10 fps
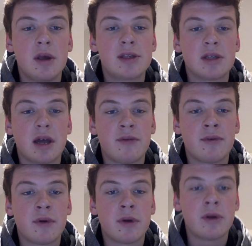Slide
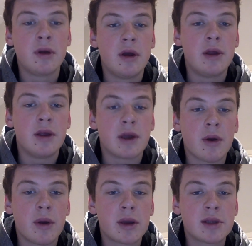4. The
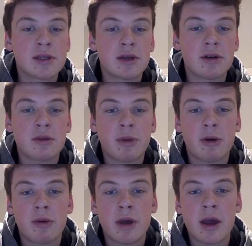growing concern
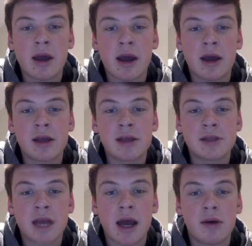about AI is
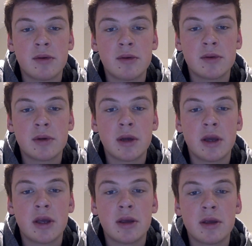how
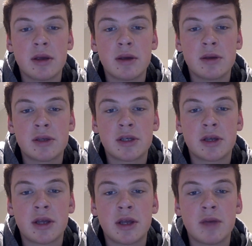
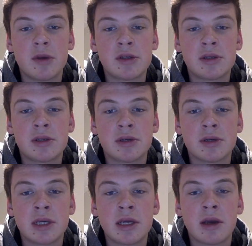should humans
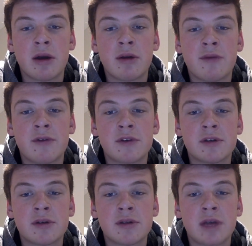treat
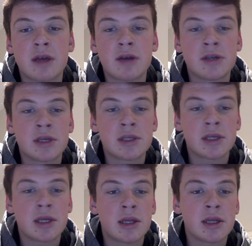artificial intelligence
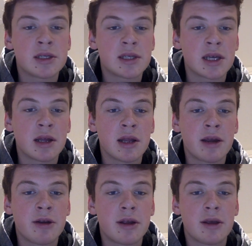and the
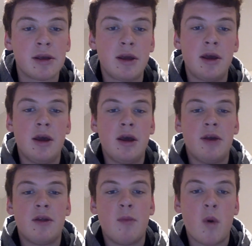singularity,
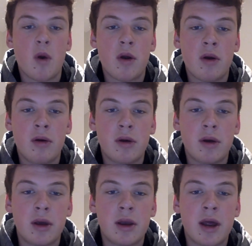the moral
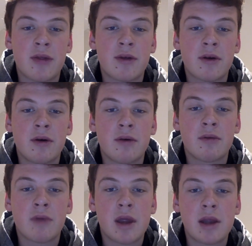and ethical
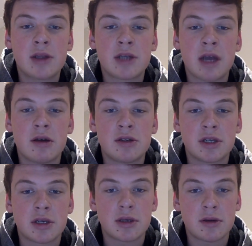right challenging.